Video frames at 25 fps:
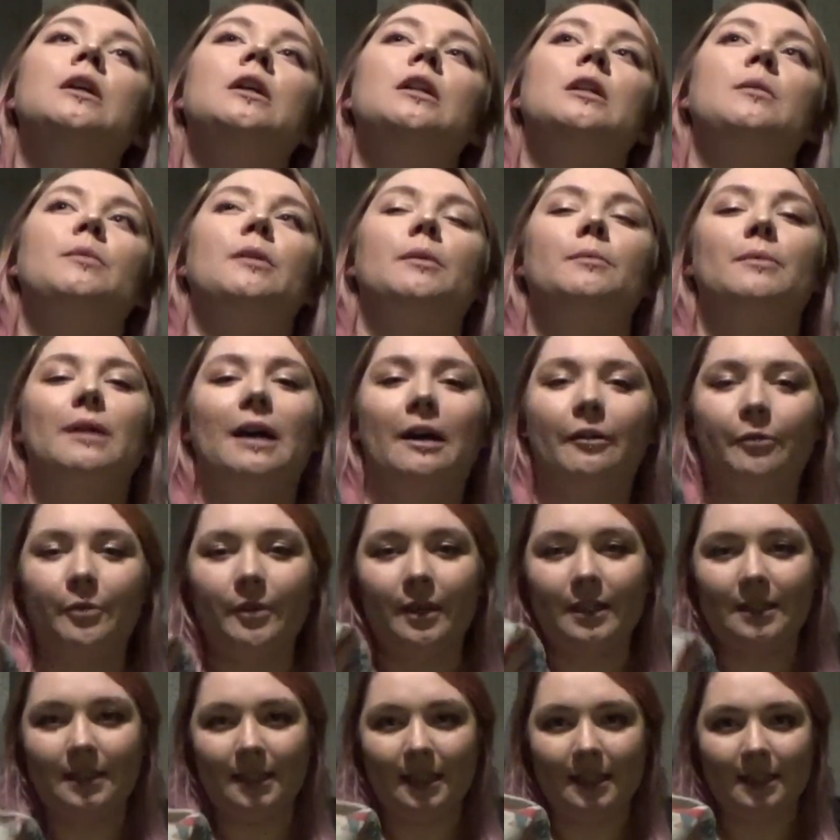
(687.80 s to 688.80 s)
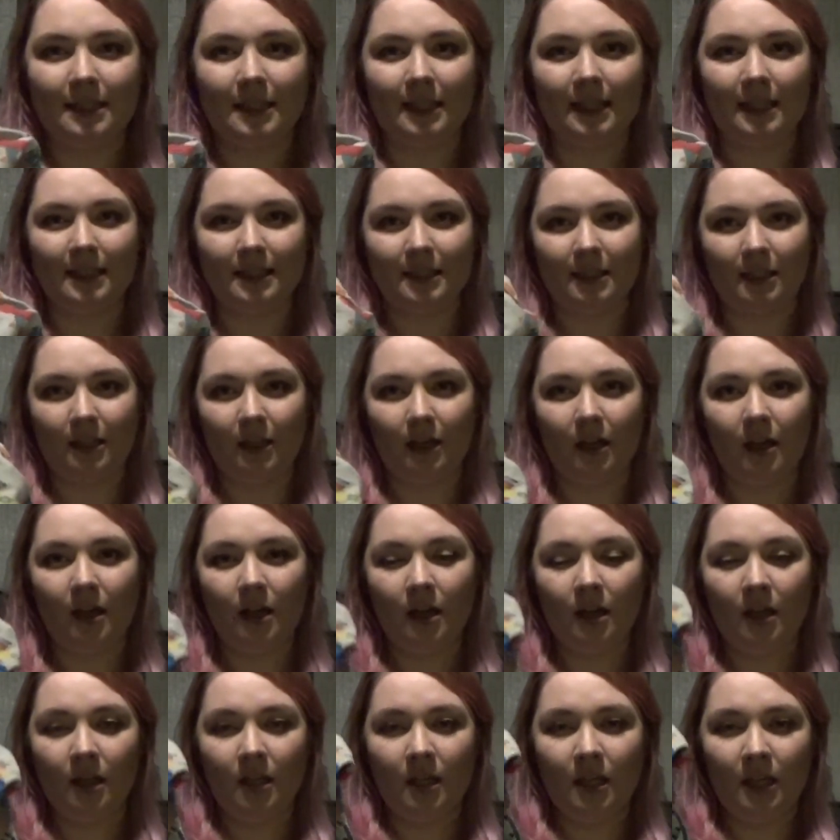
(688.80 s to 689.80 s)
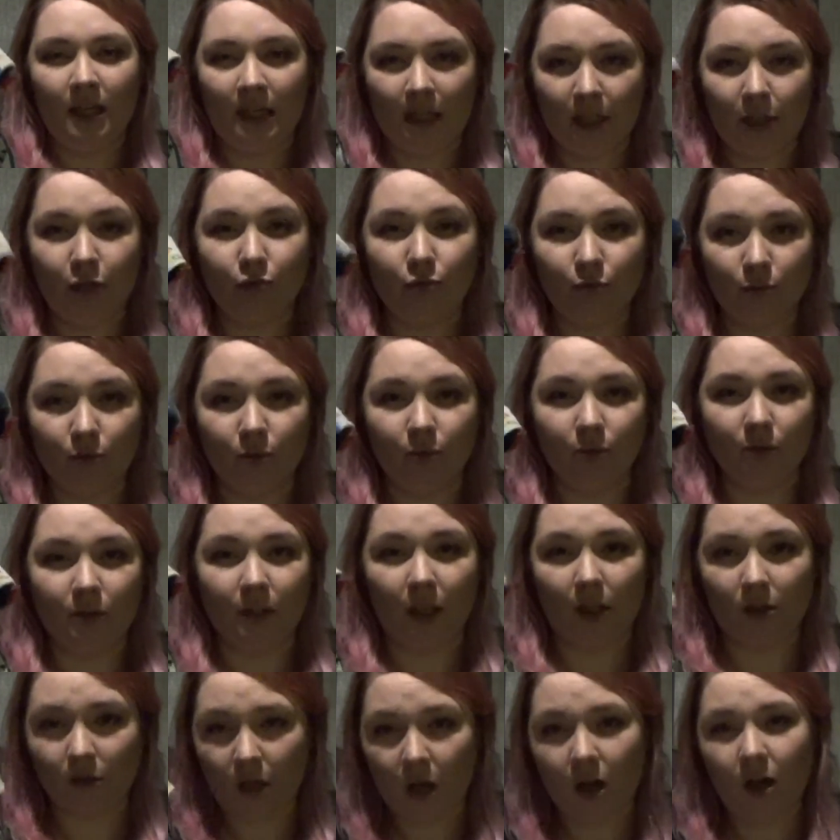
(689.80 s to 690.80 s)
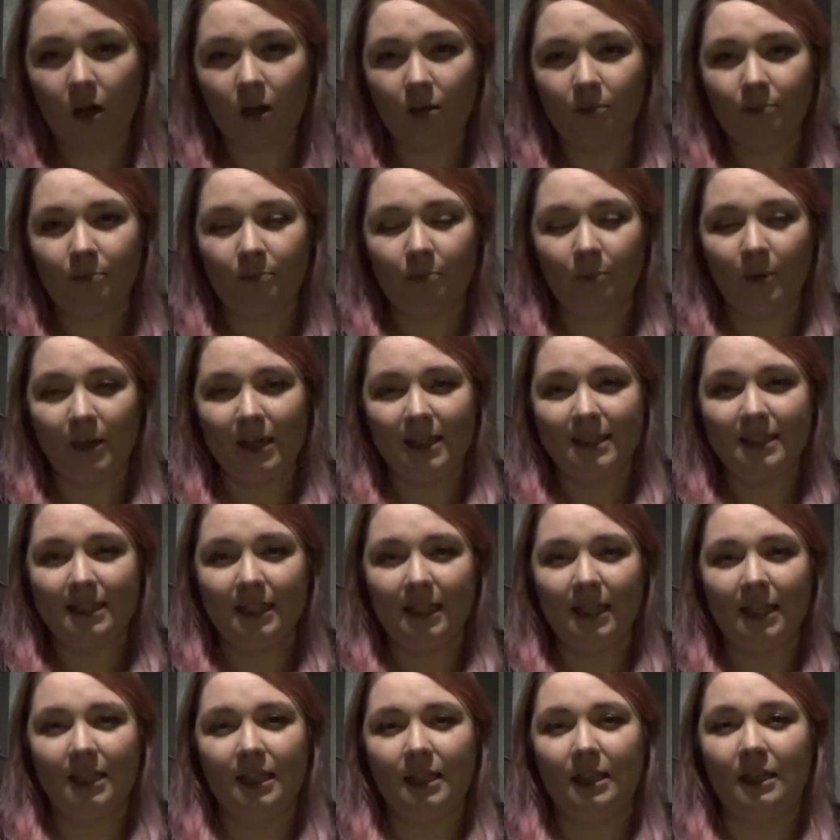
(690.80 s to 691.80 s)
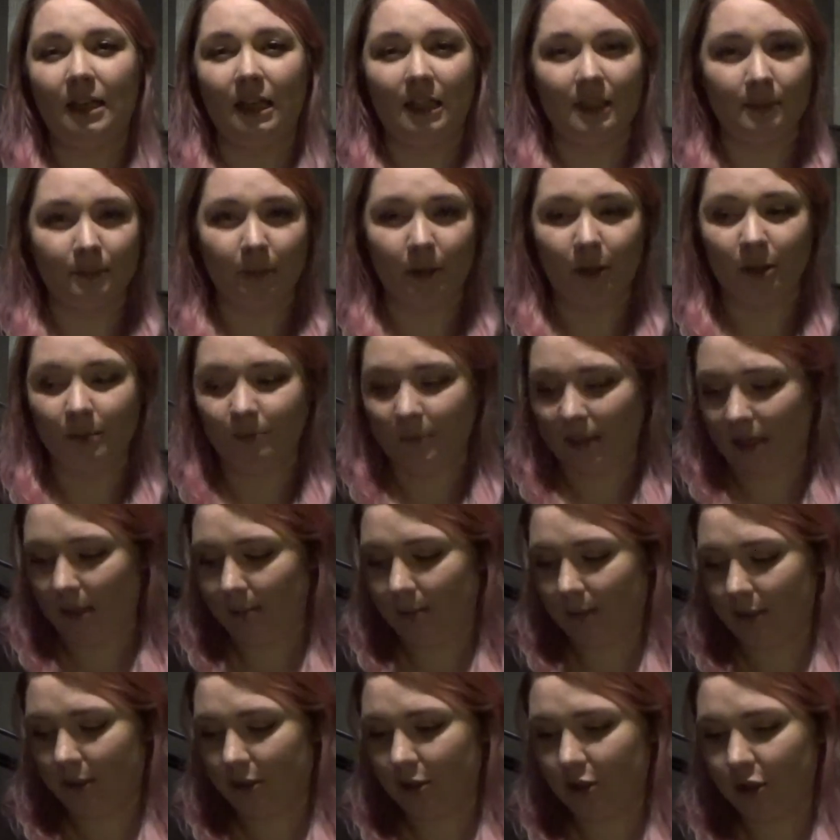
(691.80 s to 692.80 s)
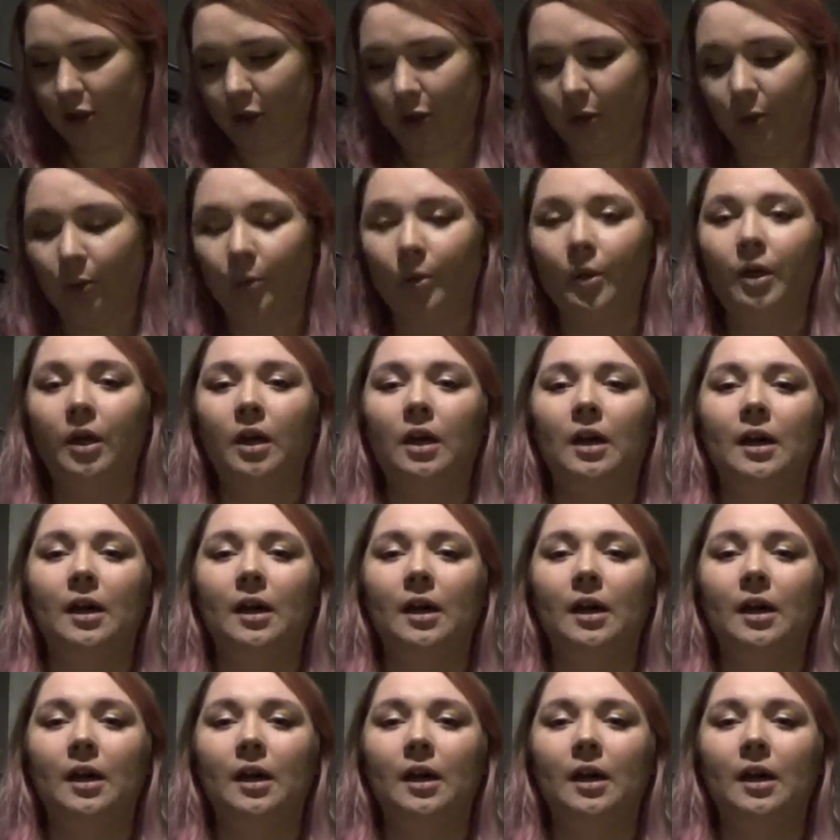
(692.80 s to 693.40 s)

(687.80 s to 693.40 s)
The problem I have with this is that he drools a lot when he's teething, as most babies do,